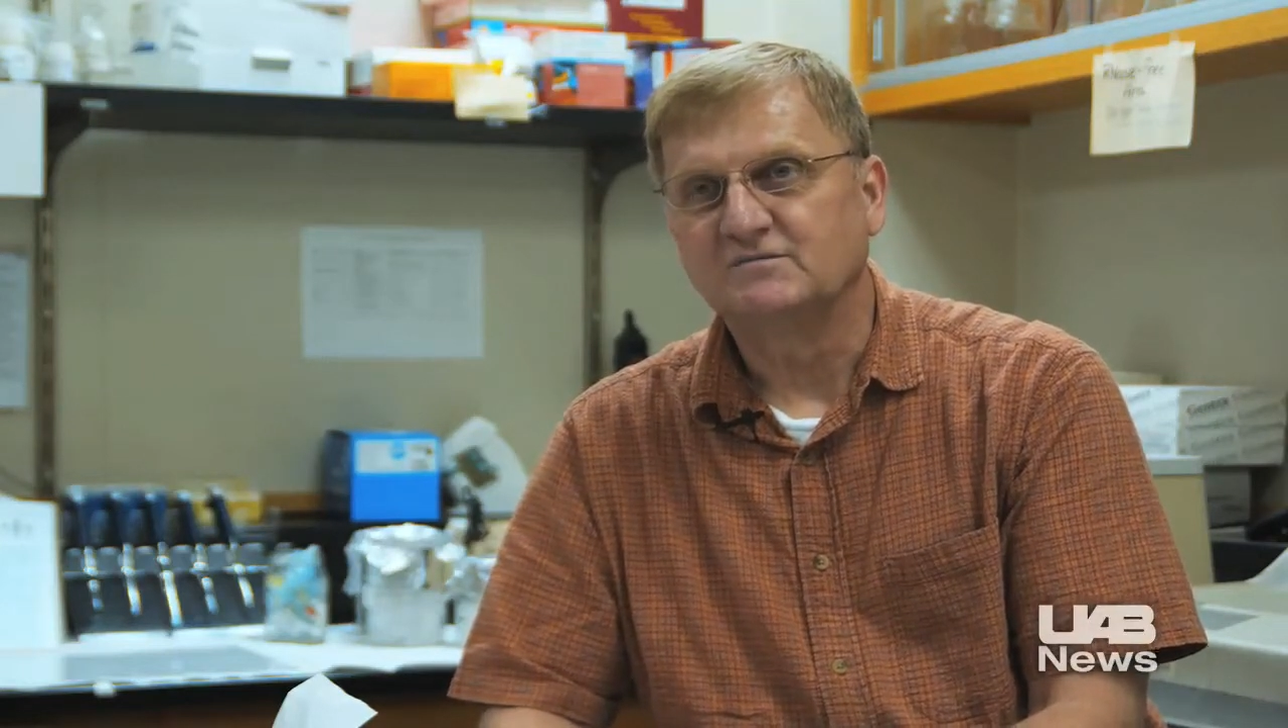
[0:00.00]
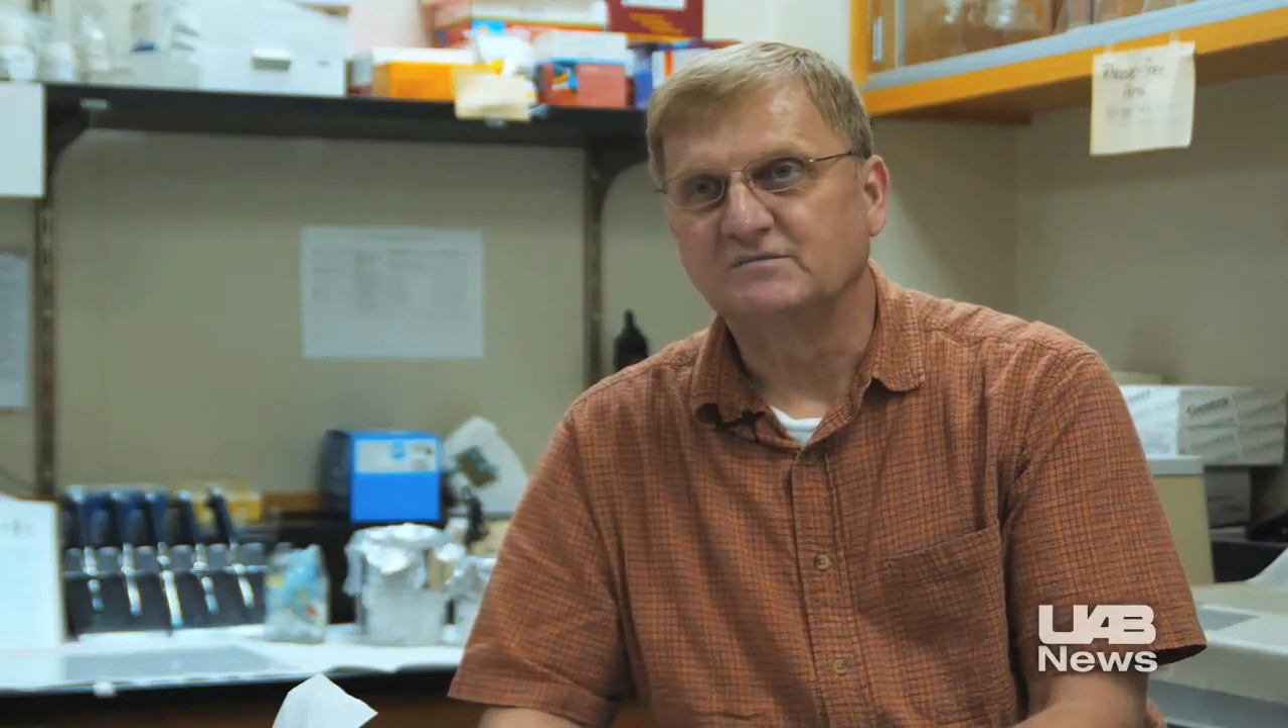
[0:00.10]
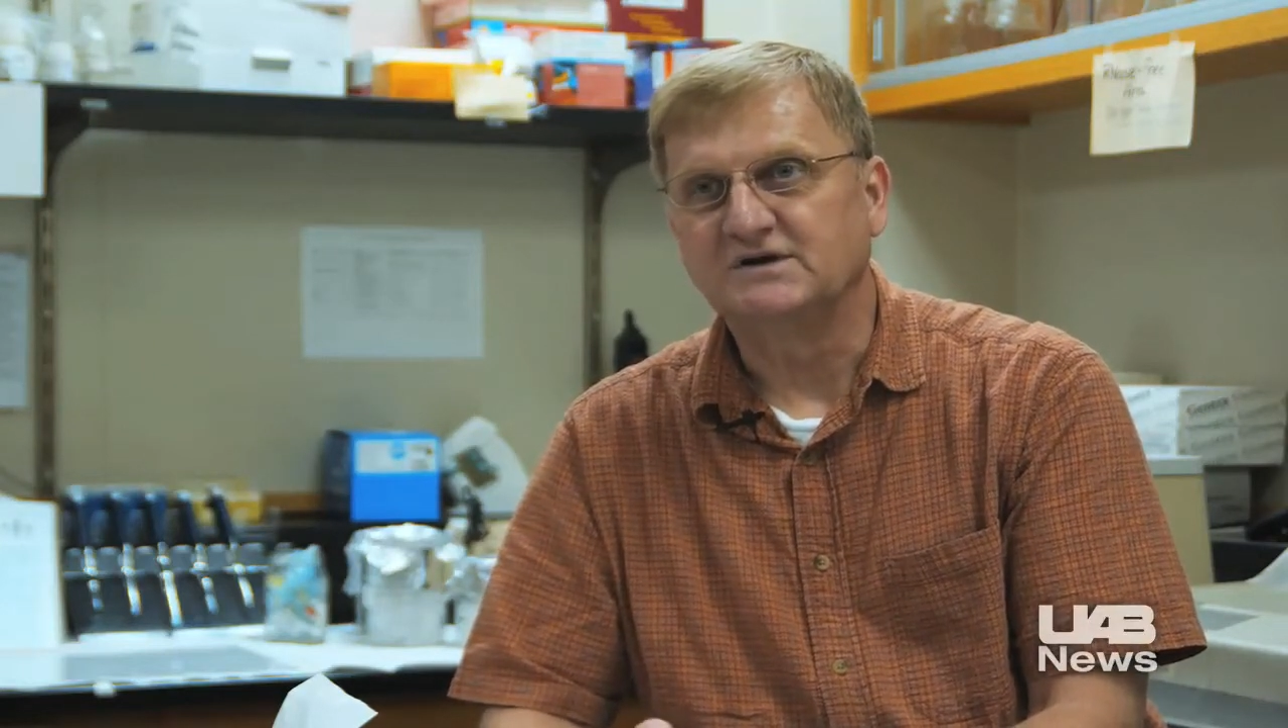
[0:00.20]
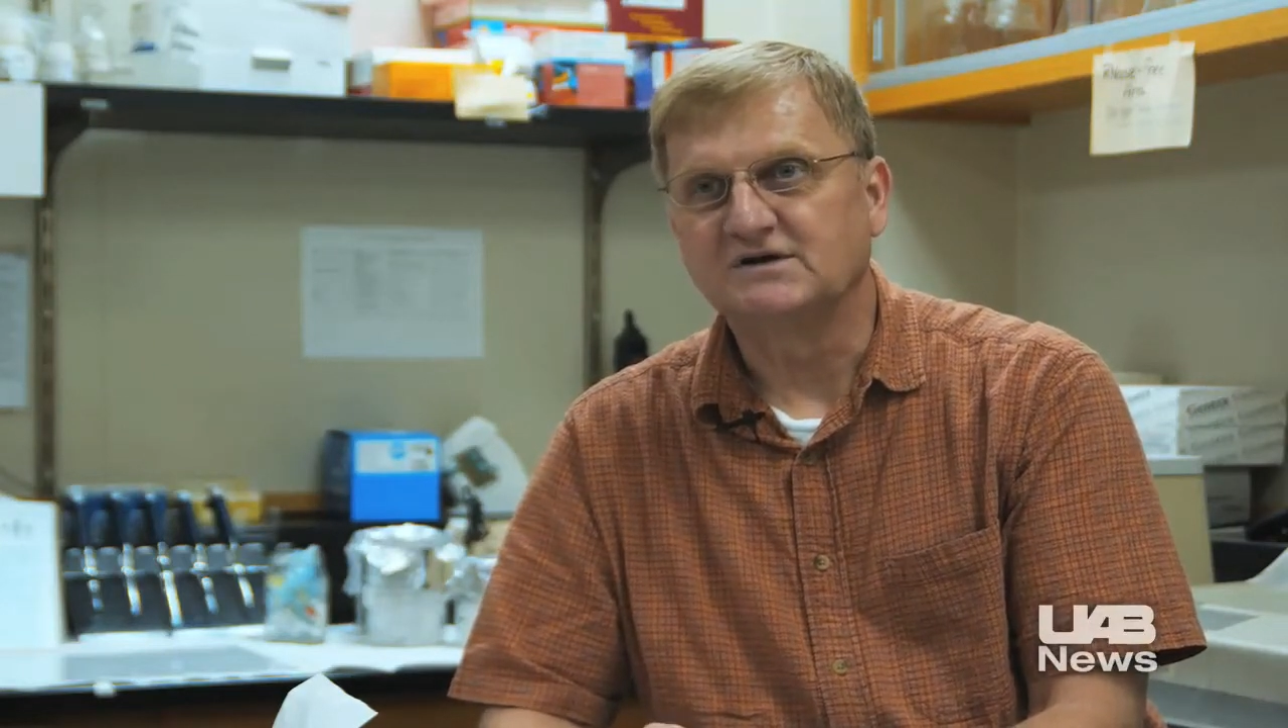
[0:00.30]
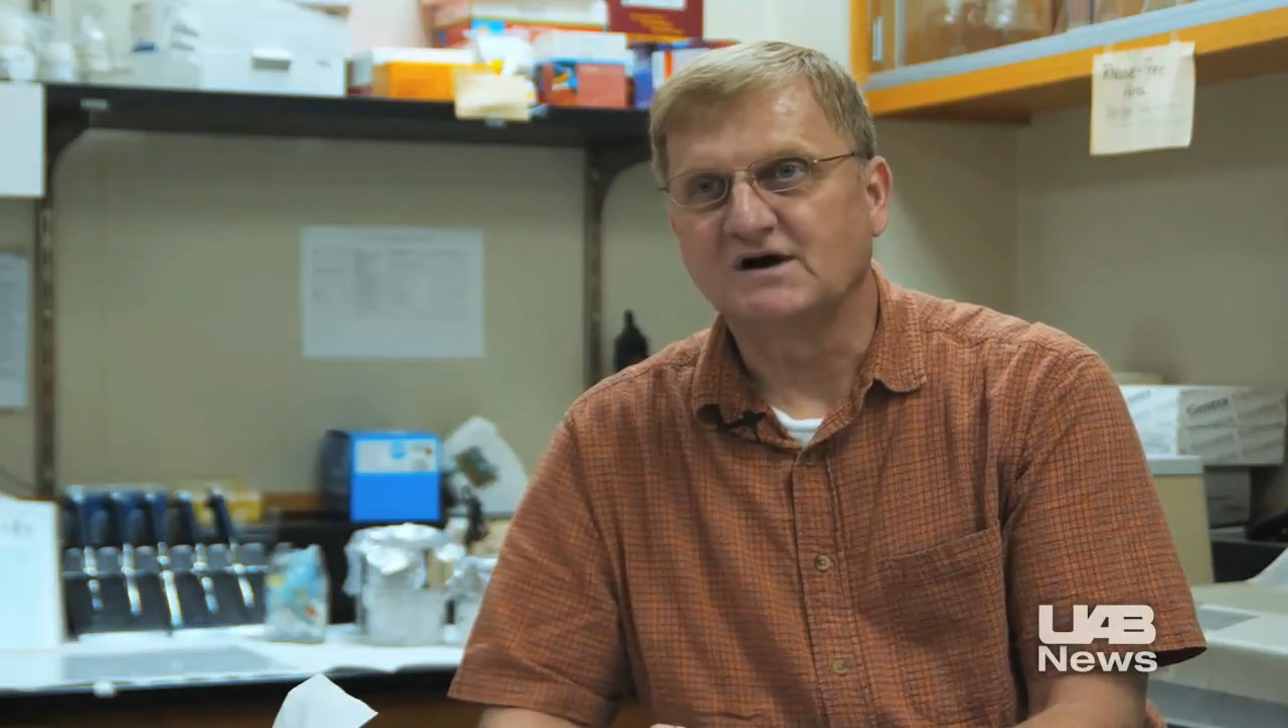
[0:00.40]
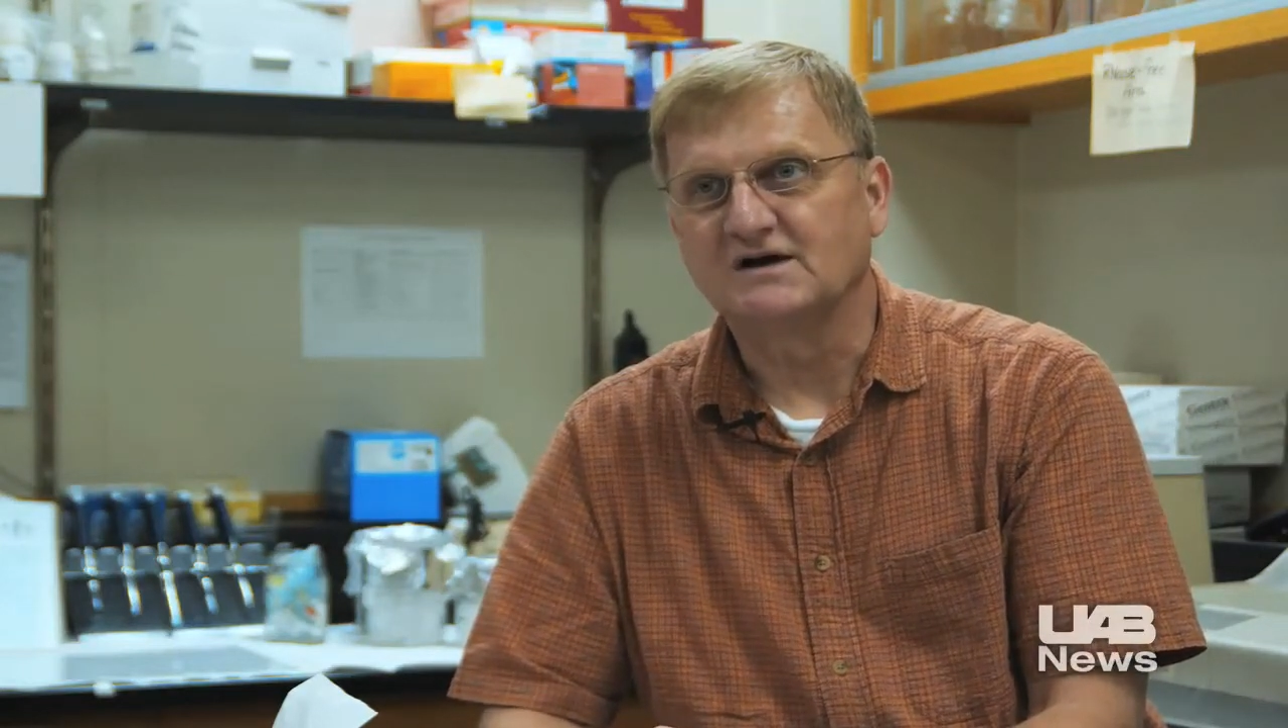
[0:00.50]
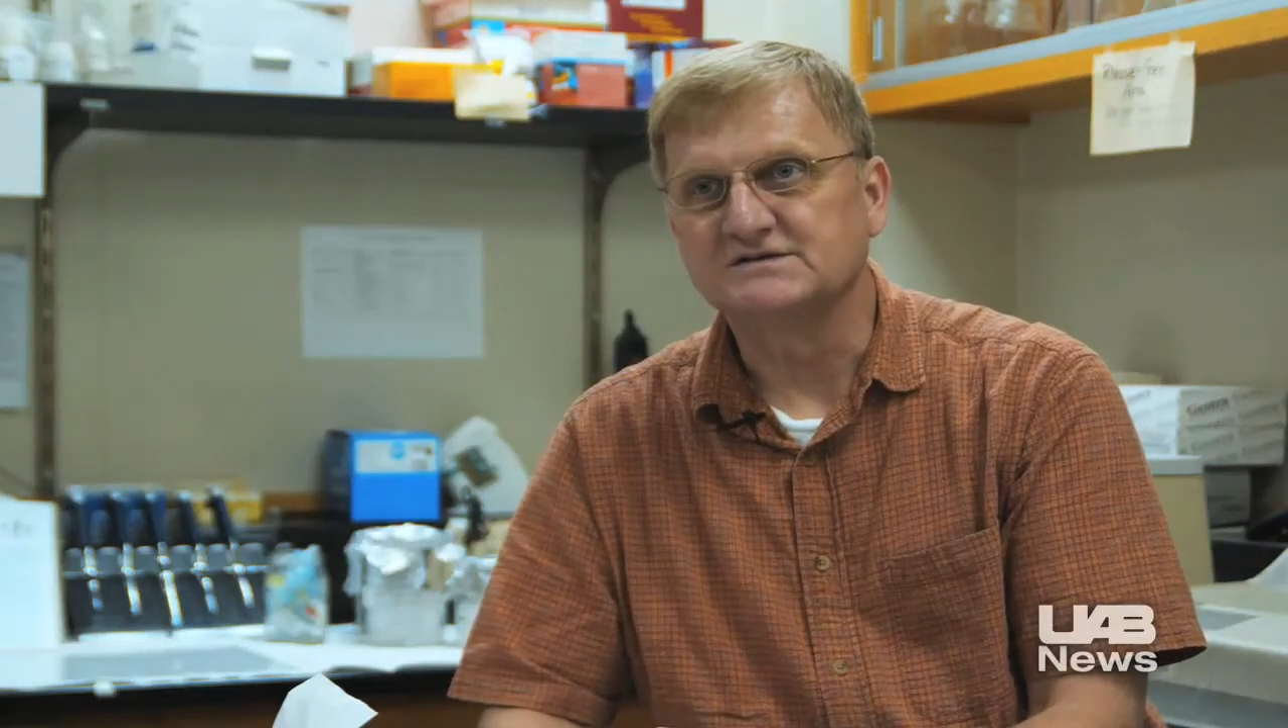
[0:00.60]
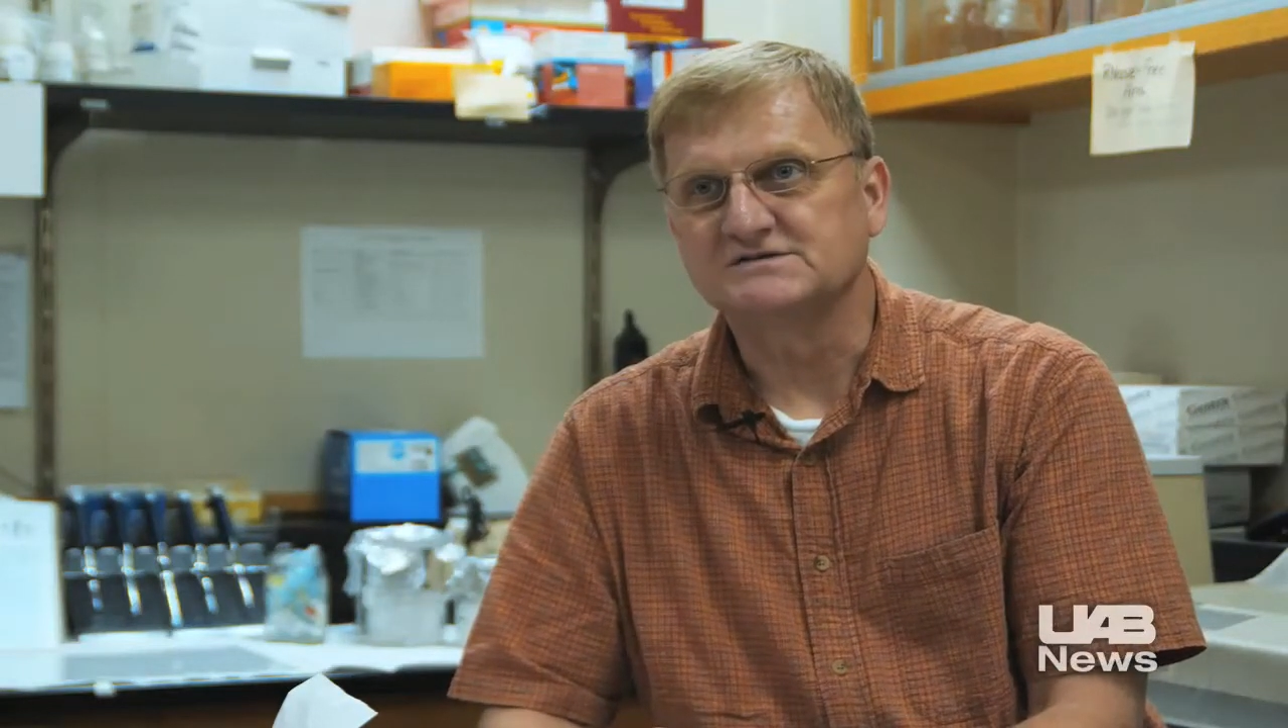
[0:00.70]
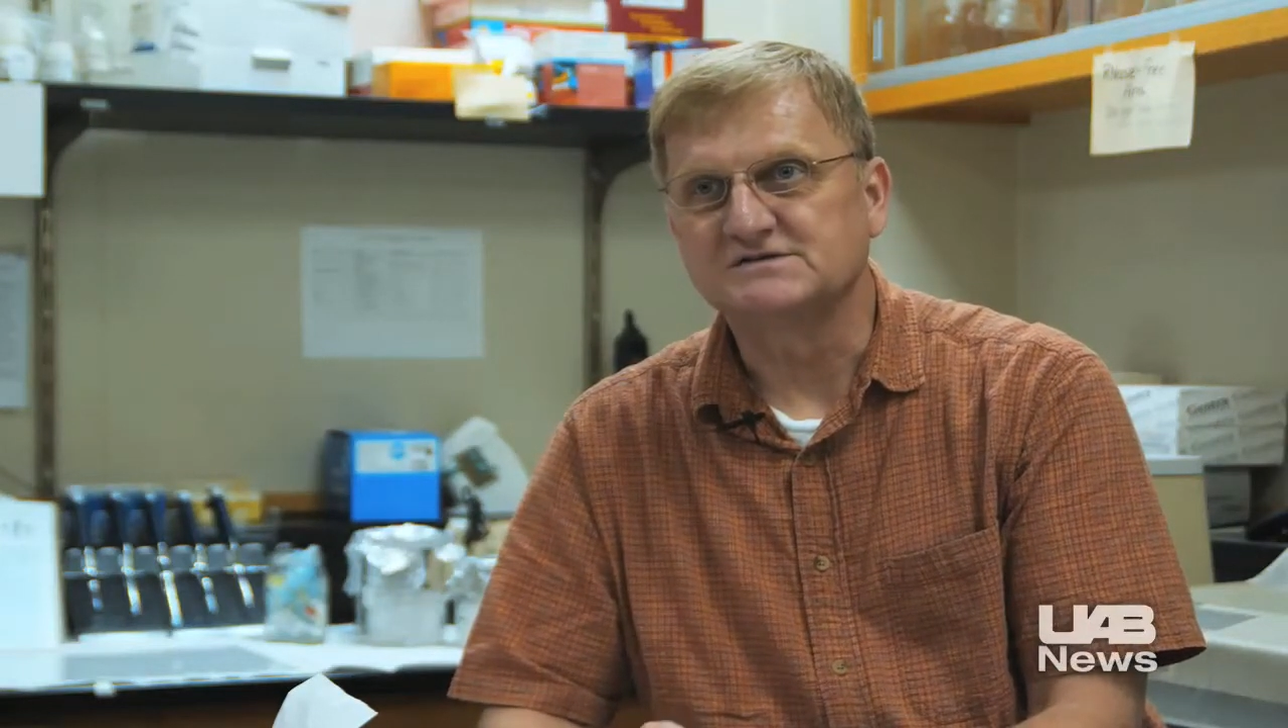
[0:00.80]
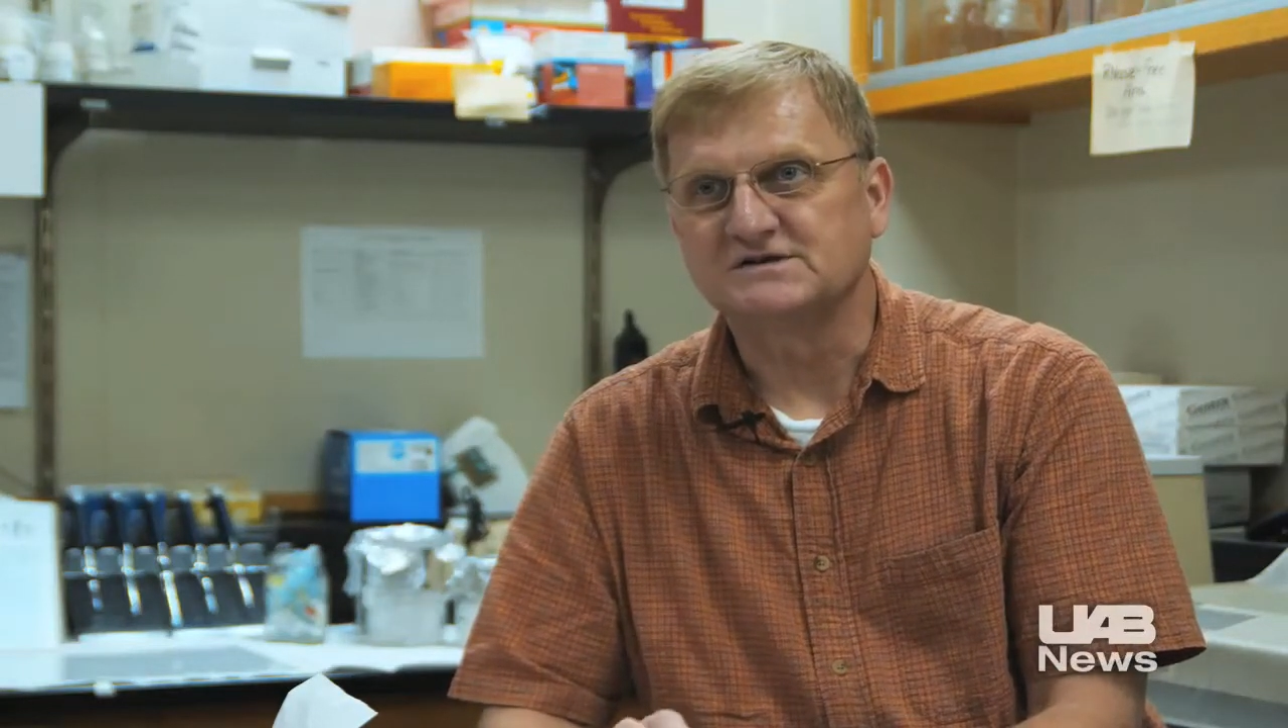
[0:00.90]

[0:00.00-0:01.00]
because